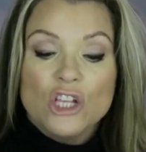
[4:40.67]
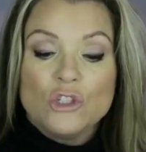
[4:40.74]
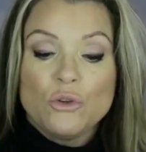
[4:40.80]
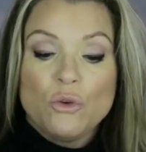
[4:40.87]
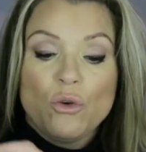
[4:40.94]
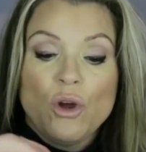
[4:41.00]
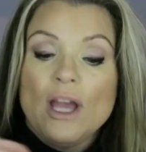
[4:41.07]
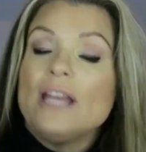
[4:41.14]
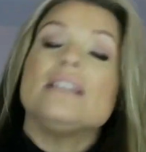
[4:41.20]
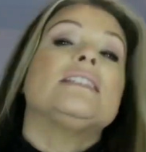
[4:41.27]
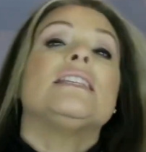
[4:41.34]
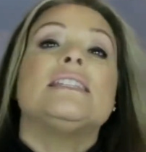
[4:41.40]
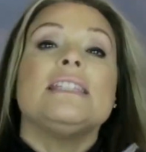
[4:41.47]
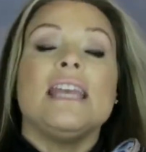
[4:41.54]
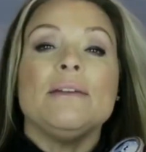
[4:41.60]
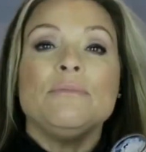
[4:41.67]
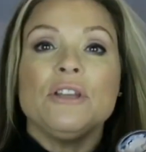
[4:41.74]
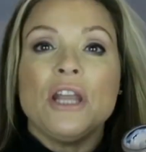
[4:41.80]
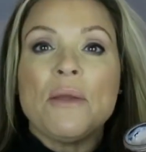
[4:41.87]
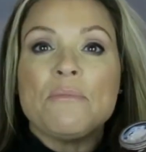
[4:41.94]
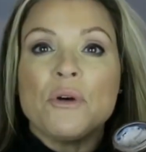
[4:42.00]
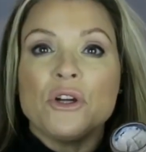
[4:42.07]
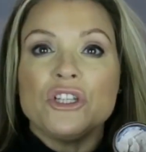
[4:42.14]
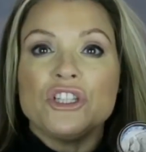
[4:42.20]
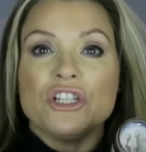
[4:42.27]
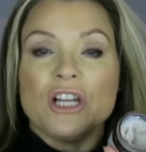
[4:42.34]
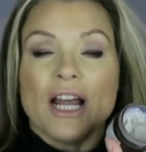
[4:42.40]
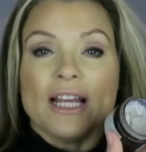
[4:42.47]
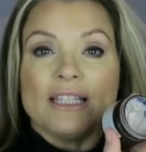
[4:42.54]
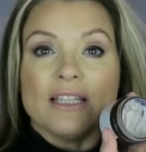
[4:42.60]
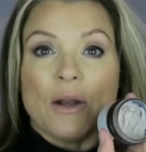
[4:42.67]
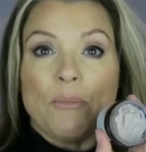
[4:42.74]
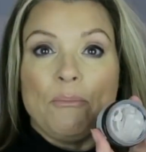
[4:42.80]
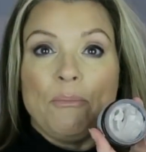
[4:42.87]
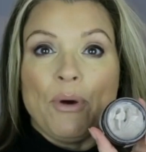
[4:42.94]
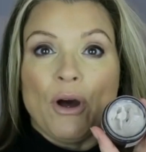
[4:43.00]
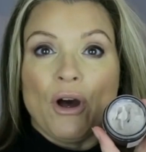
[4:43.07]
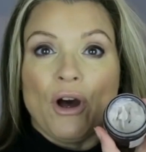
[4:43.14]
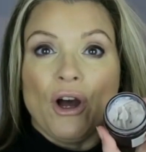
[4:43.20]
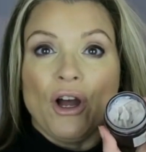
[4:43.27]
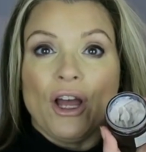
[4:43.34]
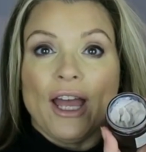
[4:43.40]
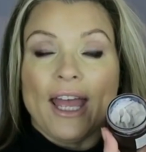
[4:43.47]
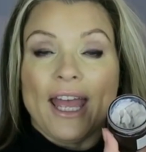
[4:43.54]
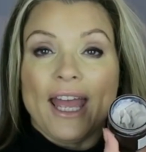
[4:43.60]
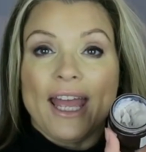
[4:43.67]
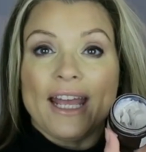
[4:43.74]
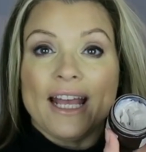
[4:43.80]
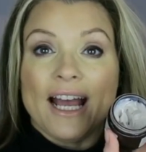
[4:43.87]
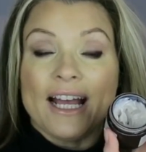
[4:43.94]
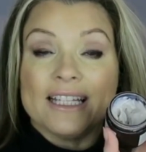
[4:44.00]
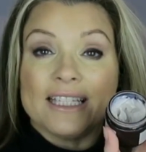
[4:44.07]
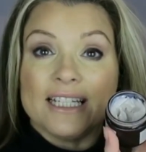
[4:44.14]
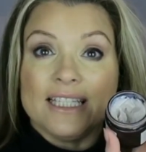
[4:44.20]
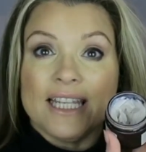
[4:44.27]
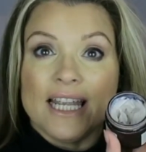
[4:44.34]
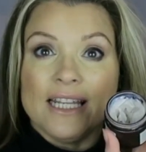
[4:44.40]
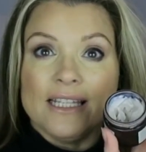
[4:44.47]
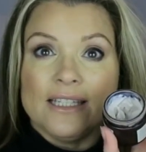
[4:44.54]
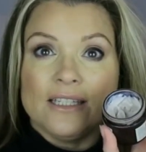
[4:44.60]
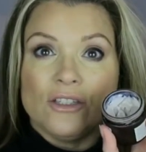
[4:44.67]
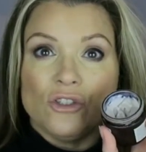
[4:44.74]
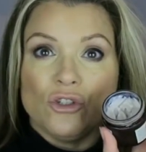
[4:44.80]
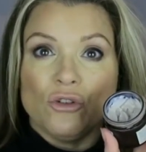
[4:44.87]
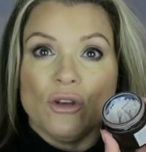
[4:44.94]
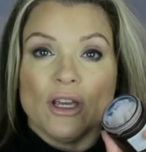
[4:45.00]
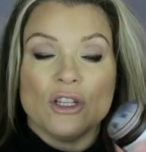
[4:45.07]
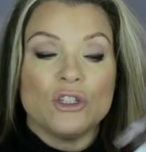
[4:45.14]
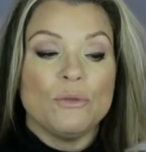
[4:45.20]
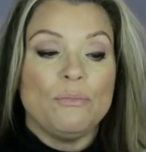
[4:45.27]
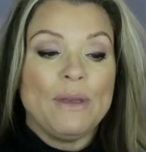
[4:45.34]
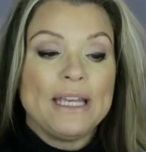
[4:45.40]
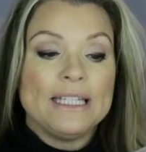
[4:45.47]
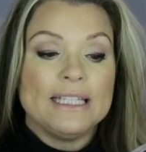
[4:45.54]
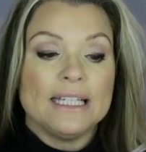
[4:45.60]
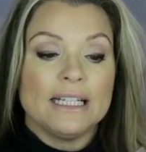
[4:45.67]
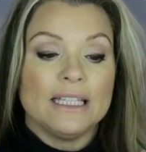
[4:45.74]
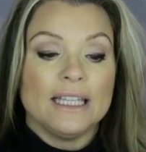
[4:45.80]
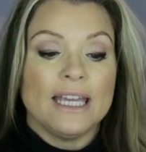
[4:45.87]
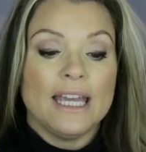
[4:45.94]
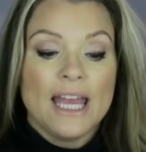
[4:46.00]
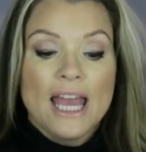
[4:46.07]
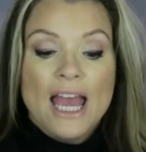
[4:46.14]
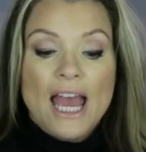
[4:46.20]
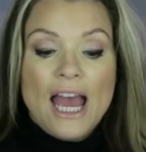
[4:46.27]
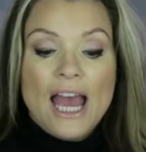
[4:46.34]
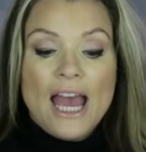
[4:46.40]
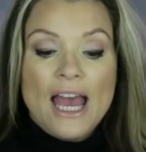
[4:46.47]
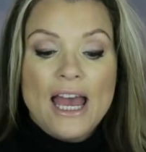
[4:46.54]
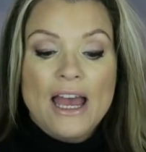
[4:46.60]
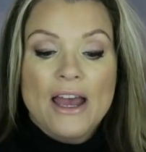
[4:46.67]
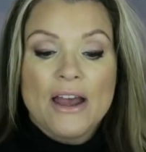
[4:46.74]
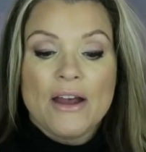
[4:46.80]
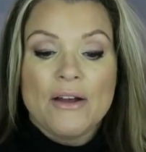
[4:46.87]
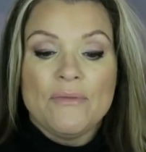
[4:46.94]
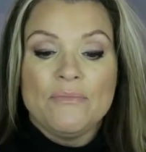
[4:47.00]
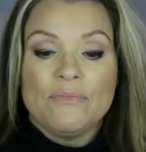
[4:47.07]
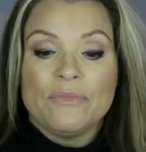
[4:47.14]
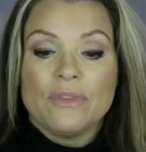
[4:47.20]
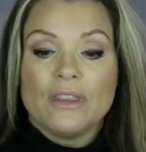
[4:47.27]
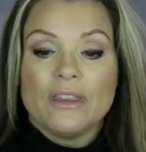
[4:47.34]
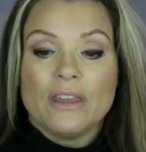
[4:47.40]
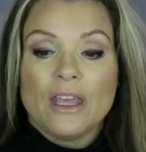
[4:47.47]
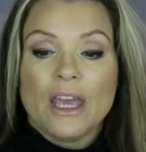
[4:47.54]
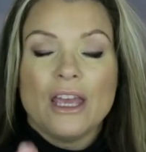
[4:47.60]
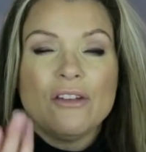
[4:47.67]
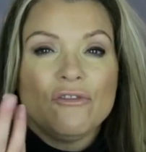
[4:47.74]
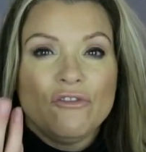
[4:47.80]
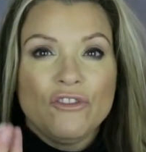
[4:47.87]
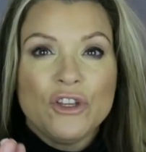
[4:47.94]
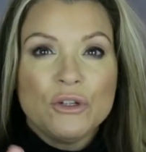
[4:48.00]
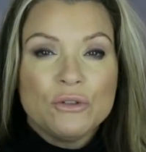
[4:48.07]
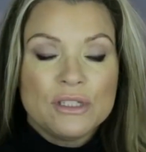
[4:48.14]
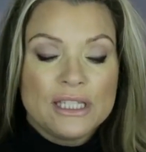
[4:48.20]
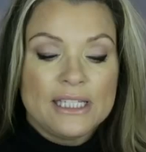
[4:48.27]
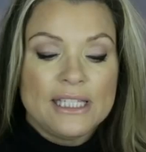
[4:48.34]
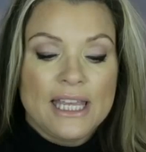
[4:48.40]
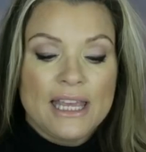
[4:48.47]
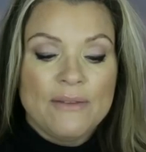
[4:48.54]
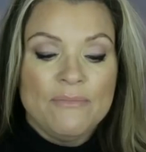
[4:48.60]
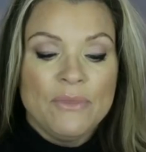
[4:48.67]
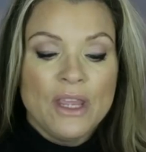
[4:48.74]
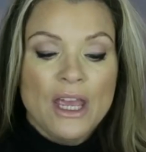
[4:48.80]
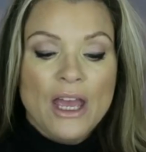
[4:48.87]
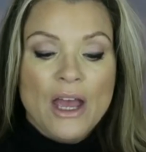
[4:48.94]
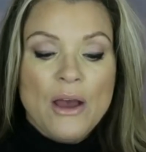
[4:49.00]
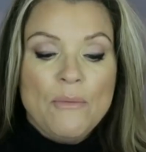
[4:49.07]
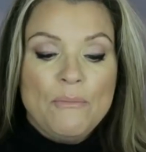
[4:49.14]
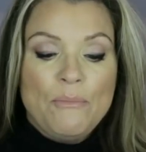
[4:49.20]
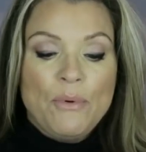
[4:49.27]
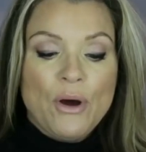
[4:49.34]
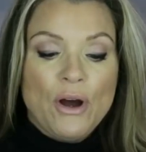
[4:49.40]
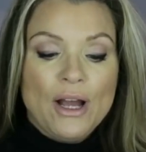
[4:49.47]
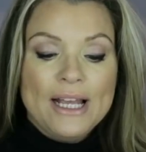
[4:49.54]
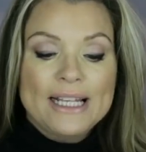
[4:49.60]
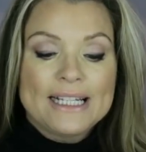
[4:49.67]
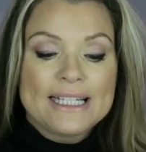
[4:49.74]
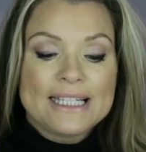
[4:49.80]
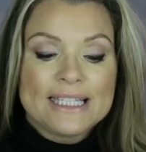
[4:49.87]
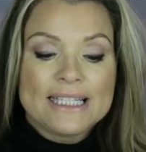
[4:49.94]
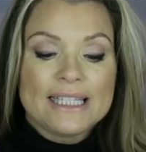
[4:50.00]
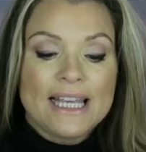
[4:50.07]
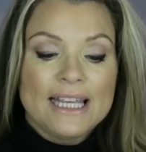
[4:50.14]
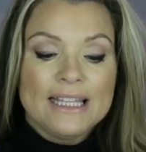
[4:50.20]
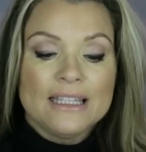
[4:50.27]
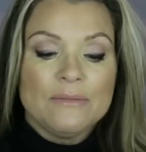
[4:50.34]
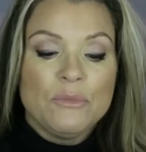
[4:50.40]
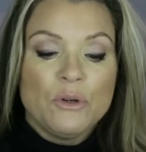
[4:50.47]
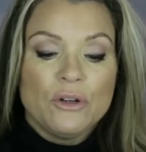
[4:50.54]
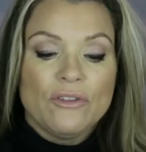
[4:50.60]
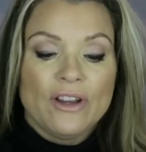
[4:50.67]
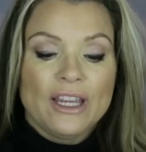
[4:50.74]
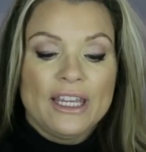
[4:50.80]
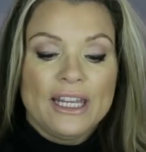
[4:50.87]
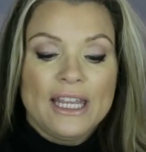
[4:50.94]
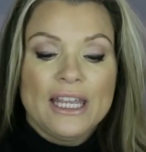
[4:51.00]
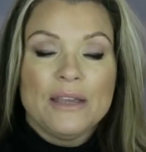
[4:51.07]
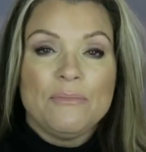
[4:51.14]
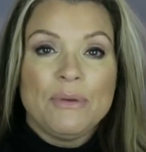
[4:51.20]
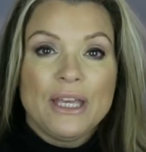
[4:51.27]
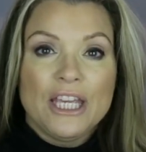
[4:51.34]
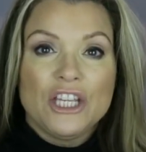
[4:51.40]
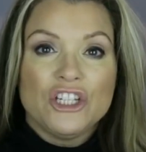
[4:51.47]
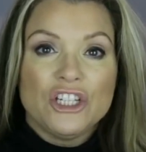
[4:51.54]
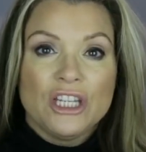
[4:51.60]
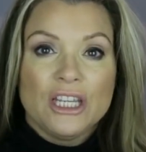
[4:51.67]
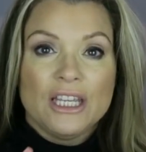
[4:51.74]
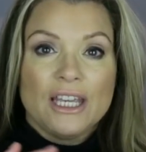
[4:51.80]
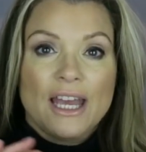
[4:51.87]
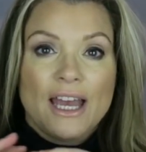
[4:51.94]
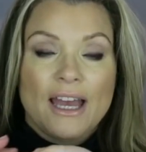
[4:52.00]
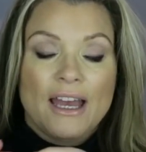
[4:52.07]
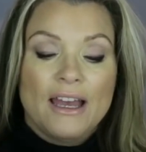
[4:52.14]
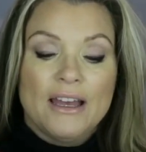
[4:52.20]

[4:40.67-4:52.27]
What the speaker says: So it's the same great moisturiser, but it has a tint to it. So basically, it feels the same, but it's slightly more of a grey beigey